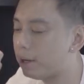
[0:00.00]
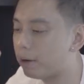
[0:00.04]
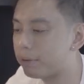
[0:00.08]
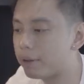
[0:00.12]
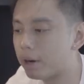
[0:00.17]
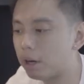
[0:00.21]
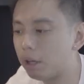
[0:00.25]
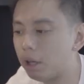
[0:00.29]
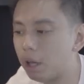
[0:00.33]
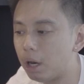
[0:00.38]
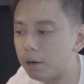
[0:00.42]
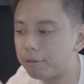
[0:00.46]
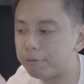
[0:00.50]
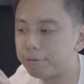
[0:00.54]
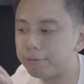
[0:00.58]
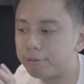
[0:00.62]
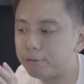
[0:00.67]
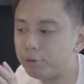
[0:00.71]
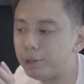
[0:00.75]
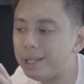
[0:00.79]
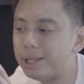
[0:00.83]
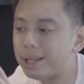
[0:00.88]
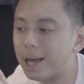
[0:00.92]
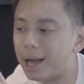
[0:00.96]
Now, there are a lot of
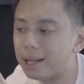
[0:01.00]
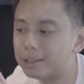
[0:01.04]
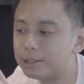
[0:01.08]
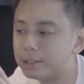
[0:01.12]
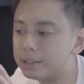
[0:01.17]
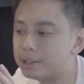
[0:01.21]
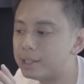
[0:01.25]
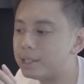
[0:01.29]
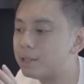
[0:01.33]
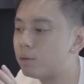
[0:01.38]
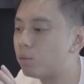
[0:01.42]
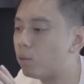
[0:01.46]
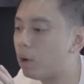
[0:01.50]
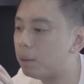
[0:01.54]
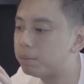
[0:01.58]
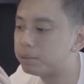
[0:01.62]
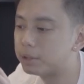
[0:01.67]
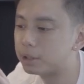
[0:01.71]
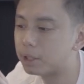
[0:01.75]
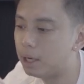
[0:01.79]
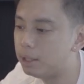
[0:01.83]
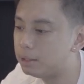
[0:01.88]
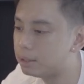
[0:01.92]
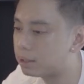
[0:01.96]
freelancing
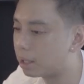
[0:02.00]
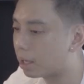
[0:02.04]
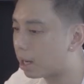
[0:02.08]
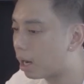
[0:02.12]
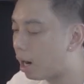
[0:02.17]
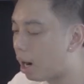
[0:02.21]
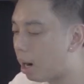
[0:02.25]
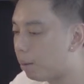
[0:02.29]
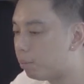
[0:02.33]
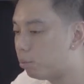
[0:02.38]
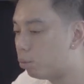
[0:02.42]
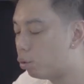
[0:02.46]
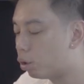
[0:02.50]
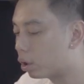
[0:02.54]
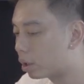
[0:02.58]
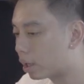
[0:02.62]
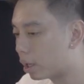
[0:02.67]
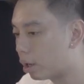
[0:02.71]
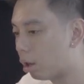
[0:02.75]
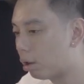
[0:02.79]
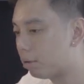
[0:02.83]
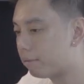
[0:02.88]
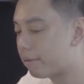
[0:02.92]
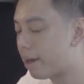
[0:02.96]
websites like Upwork
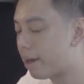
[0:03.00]
and all